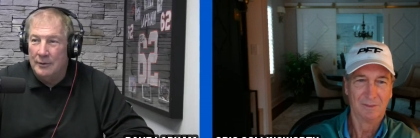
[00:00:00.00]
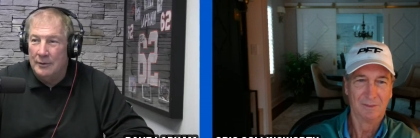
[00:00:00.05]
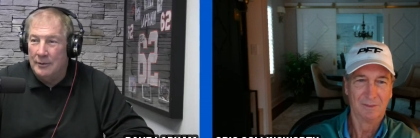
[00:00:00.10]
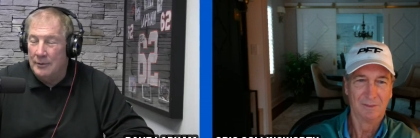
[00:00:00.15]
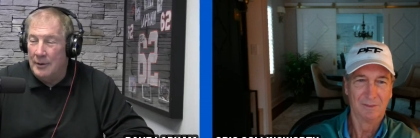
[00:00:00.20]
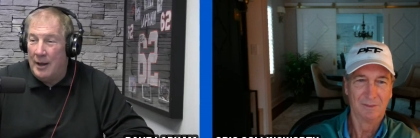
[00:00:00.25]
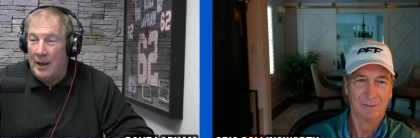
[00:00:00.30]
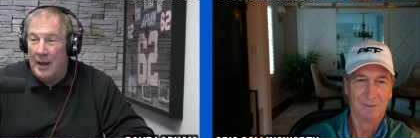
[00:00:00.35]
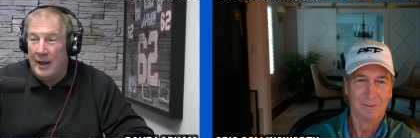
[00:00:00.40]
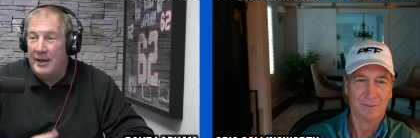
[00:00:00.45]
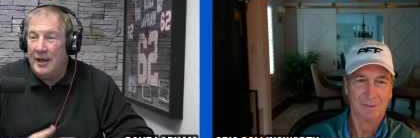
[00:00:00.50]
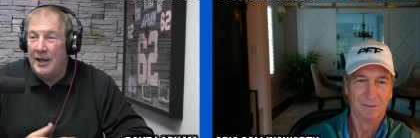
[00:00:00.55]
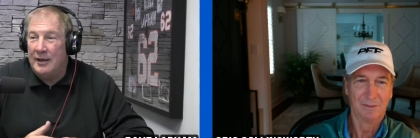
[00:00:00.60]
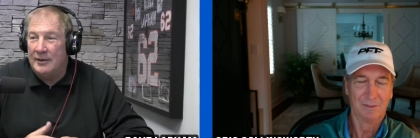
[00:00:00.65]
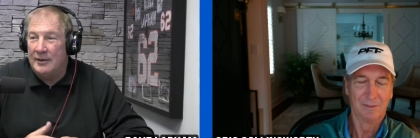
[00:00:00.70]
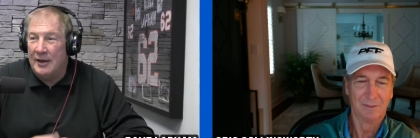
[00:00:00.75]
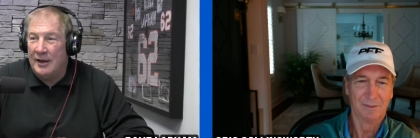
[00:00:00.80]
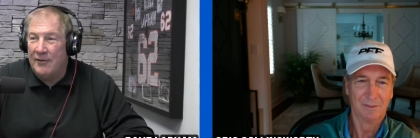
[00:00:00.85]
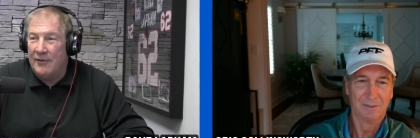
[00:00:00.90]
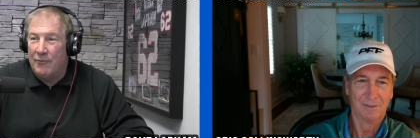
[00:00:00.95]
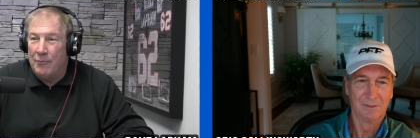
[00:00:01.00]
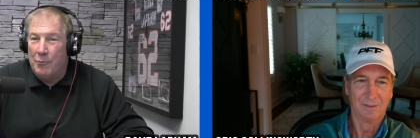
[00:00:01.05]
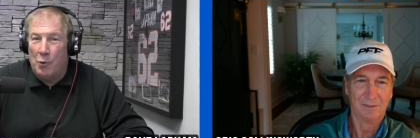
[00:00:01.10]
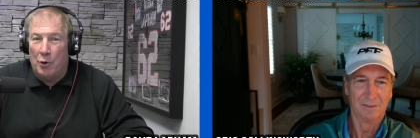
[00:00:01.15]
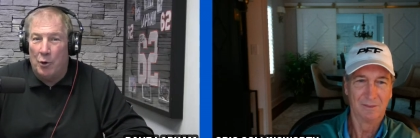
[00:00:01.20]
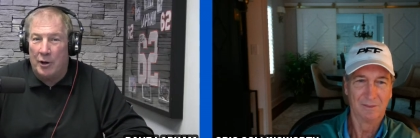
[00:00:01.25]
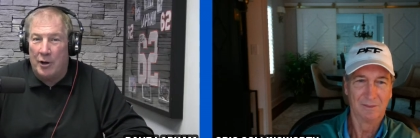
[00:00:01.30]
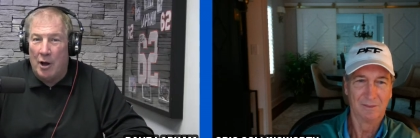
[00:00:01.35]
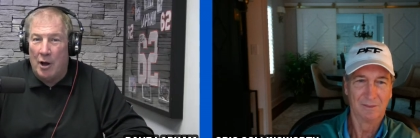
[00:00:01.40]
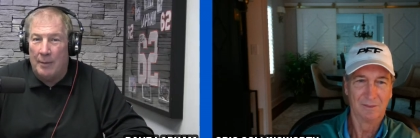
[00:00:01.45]
Speaker 1: I can't think of a more
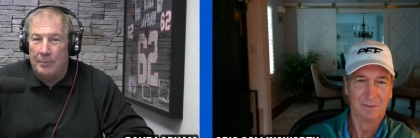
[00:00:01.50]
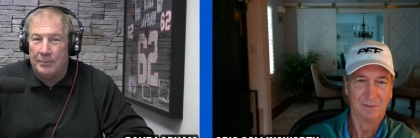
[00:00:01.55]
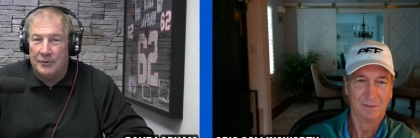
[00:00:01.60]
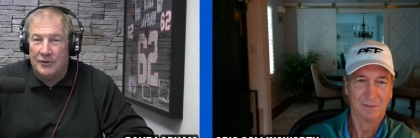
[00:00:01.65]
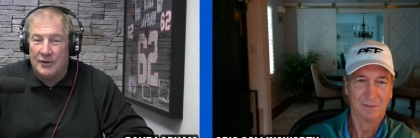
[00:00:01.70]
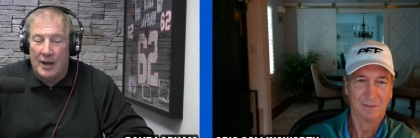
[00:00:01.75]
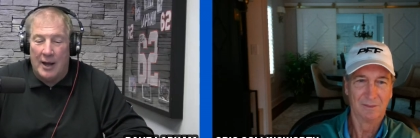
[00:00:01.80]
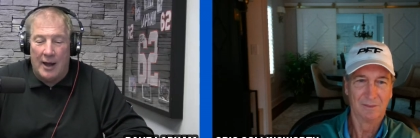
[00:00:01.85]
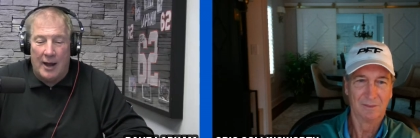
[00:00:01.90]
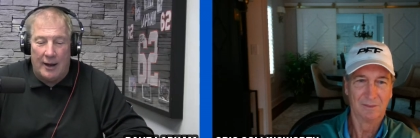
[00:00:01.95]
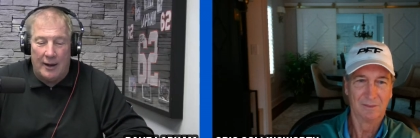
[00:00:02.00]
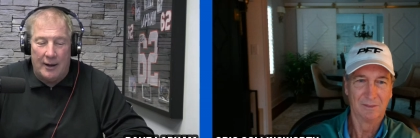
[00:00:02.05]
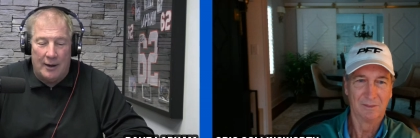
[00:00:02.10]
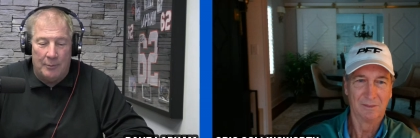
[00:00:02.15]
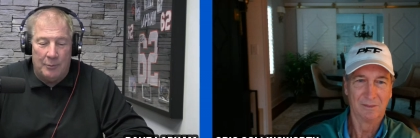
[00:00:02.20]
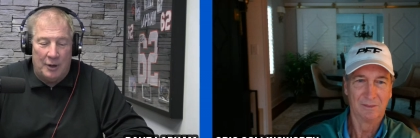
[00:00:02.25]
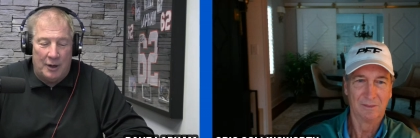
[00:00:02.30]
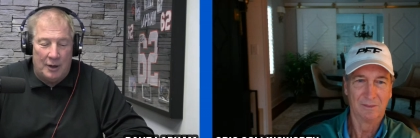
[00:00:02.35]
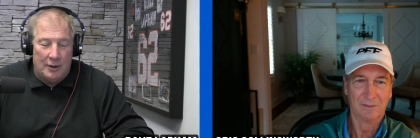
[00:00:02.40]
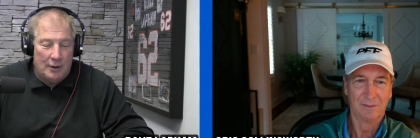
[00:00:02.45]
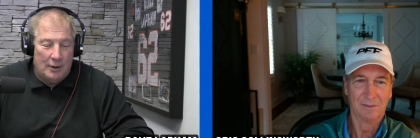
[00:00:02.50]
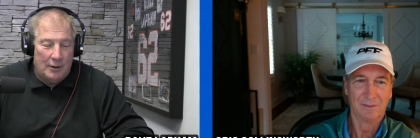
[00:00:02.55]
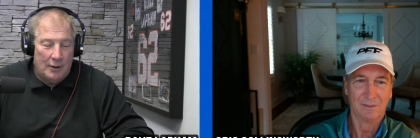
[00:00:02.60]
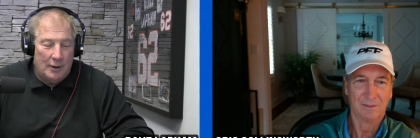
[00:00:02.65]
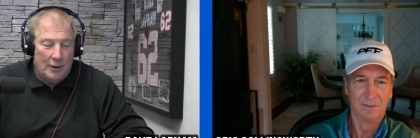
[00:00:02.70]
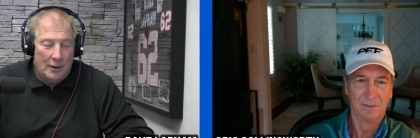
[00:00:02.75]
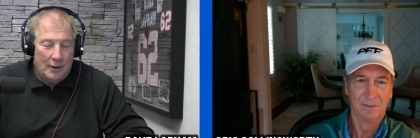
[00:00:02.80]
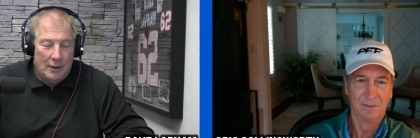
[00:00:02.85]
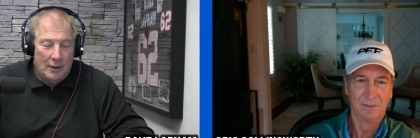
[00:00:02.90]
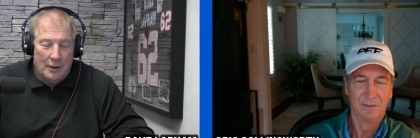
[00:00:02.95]
accomplished guy. I mean,
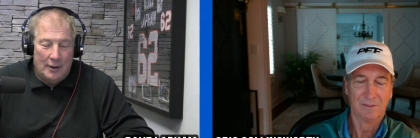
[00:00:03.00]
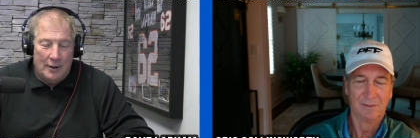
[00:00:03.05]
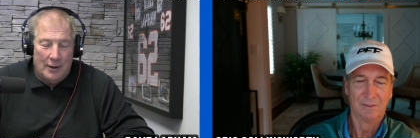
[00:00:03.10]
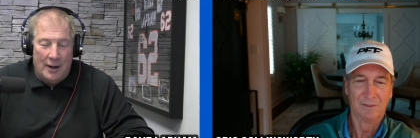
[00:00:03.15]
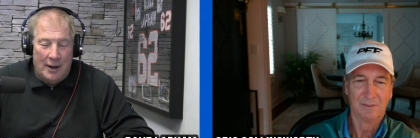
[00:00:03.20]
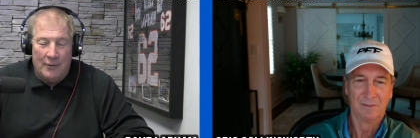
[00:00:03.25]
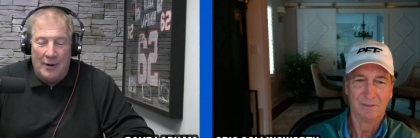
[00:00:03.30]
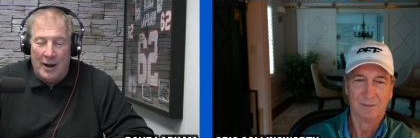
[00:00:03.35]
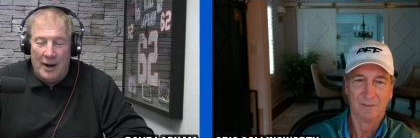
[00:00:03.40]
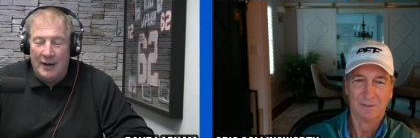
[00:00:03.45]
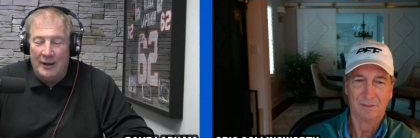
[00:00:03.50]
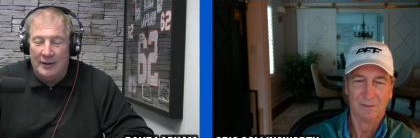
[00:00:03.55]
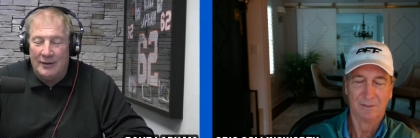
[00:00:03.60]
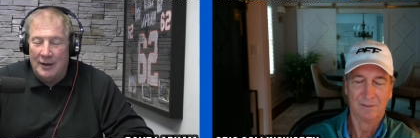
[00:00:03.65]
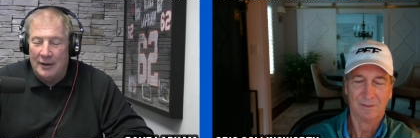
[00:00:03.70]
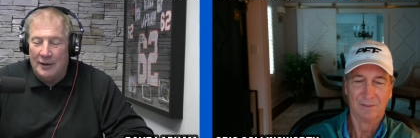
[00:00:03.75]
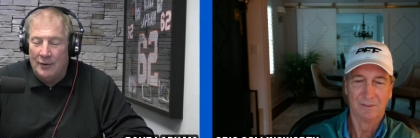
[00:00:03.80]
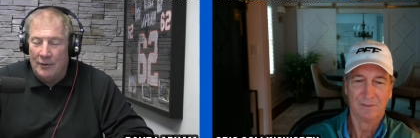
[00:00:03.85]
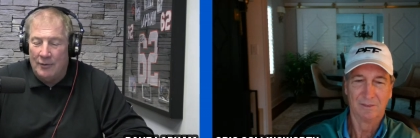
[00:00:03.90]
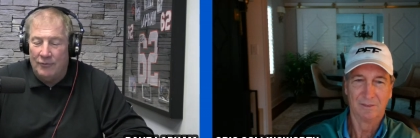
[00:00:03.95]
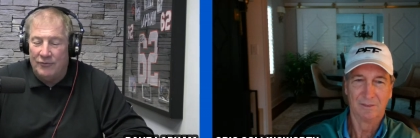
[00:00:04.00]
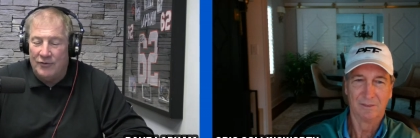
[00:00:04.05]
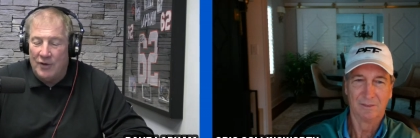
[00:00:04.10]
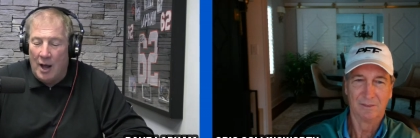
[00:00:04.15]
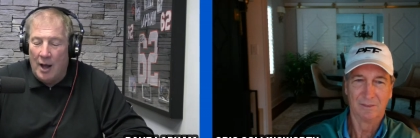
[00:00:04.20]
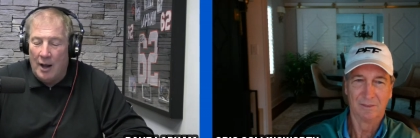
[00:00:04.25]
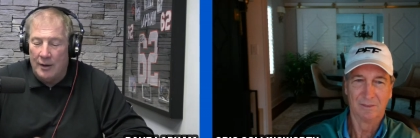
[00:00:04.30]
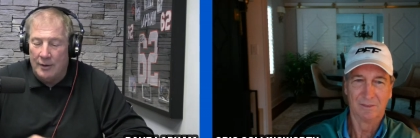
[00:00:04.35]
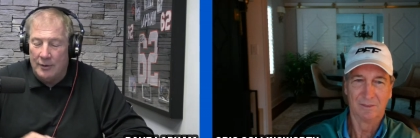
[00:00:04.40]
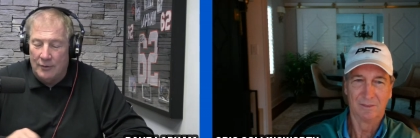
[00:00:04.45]
anything that you've
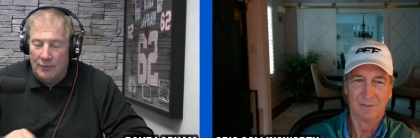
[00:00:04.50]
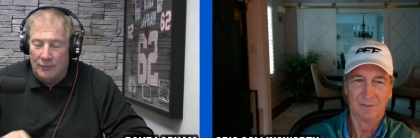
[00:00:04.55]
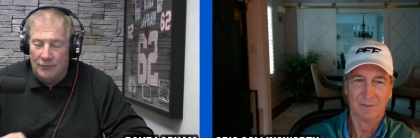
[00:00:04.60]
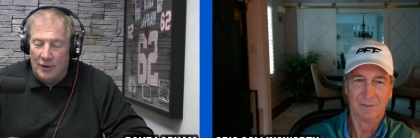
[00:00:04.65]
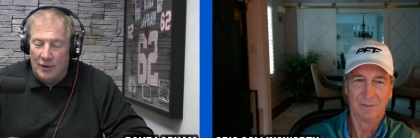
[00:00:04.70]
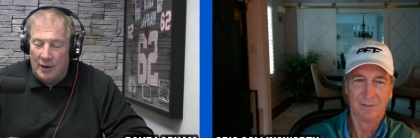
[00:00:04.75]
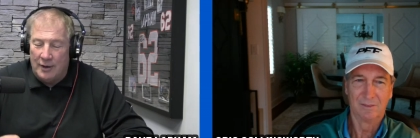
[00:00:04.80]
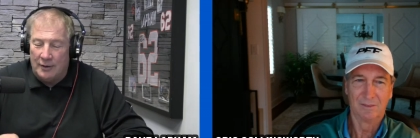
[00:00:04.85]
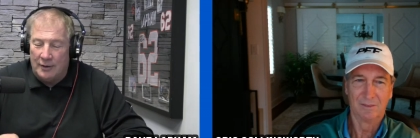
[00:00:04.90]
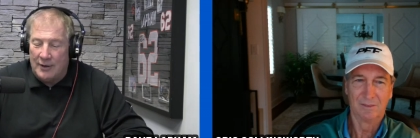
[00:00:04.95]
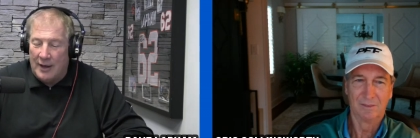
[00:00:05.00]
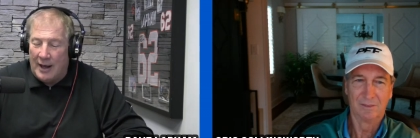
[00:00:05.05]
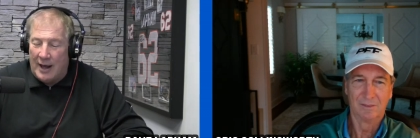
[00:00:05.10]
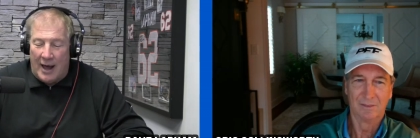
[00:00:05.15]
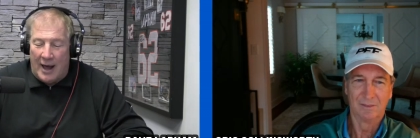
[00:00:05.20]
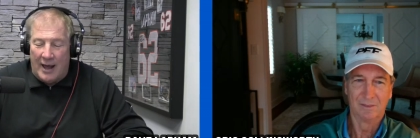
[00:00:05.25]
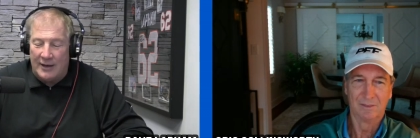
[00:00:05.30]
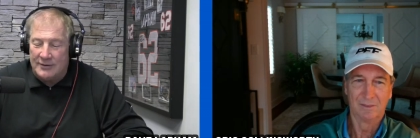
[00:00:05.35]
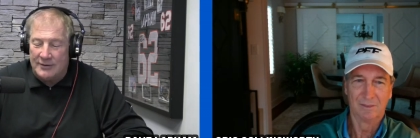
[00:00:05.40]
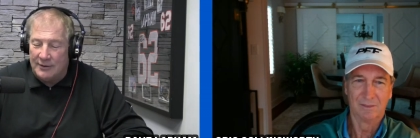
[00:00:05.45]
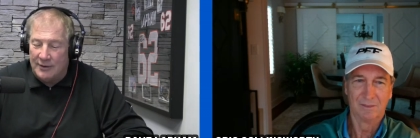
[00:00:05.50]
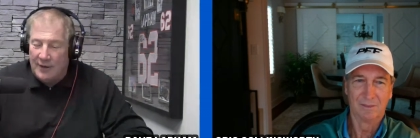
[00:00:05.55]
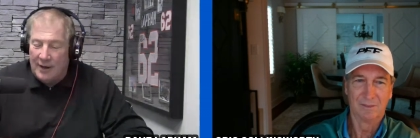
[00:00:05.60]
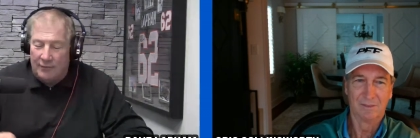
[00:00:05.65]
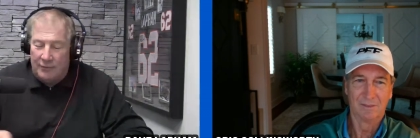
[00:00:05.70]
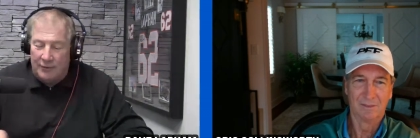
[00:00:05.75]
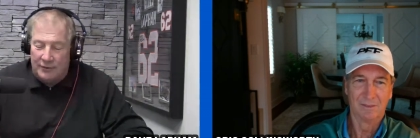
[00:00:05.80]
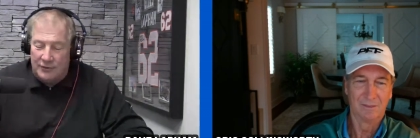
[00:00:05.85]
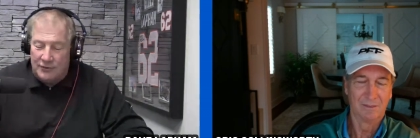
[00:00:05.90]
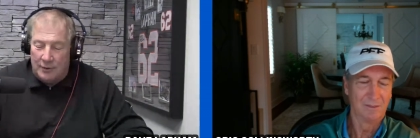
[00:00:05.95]
done, you've done at the highest
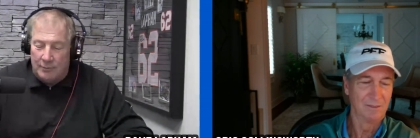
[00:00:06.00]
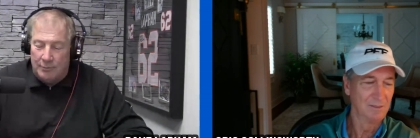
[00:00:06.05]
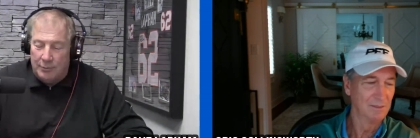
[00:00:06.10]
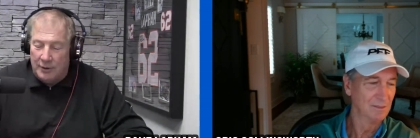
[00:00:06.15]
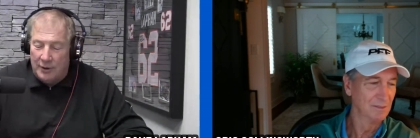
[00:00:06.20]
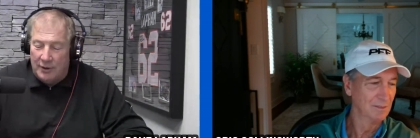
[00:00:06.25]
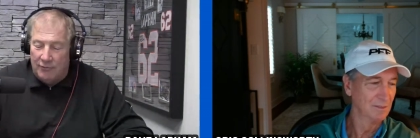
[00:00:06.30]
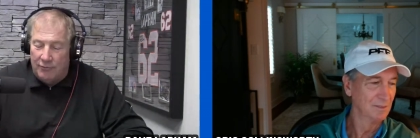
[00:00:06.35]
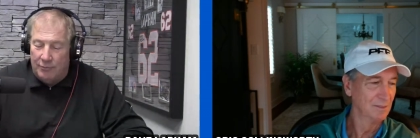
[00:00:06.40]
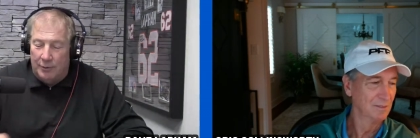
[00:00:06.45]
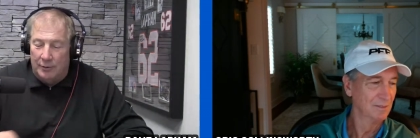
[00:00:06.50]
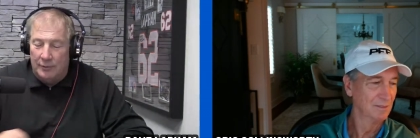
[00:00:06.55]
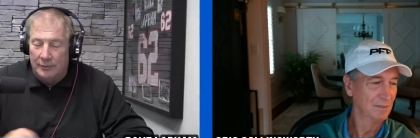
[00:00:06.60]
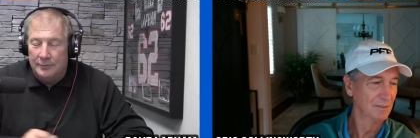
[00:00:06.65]
level. It's unbelievable.